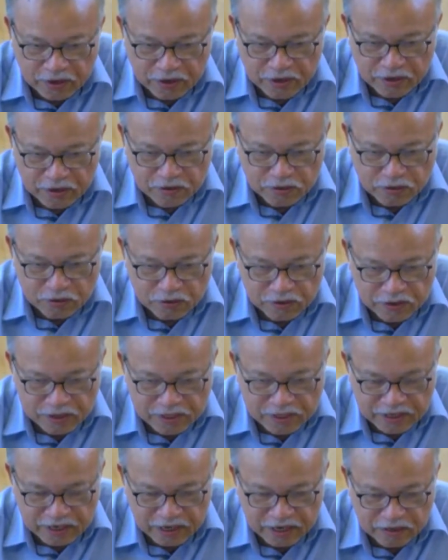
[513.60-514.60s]
So
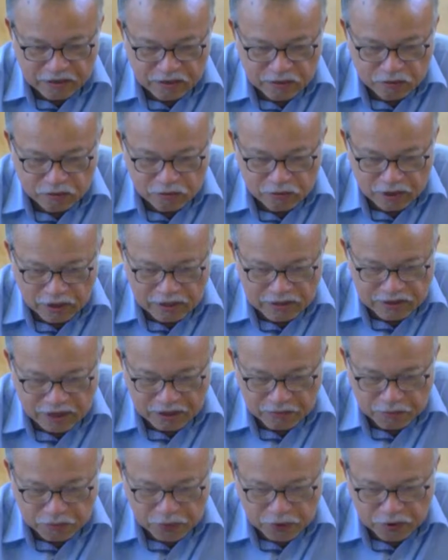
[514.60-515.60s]
these are two
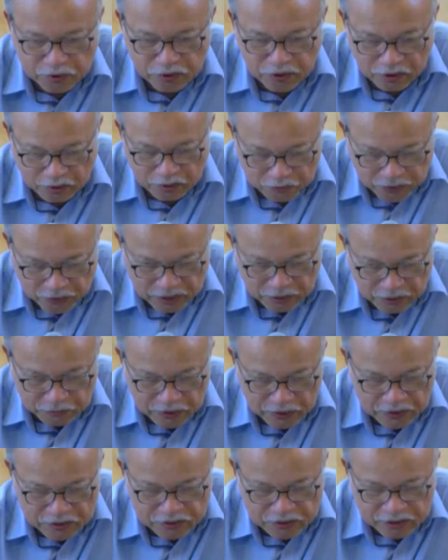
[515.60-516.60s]
or of
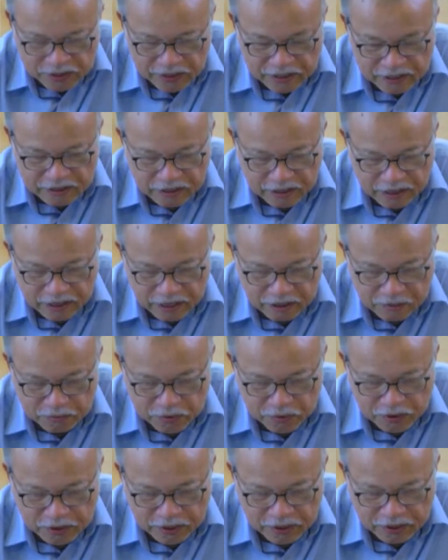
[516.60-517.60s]
manuscript in the
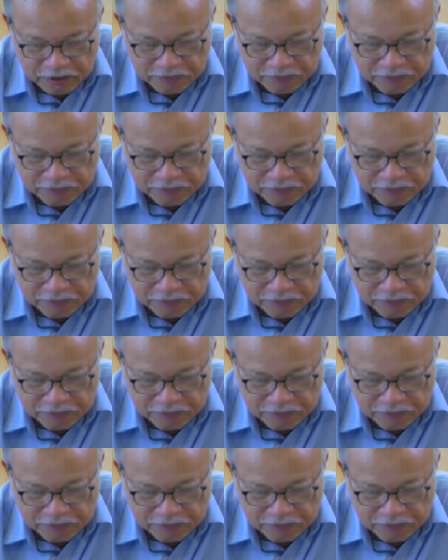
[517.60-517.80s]
library.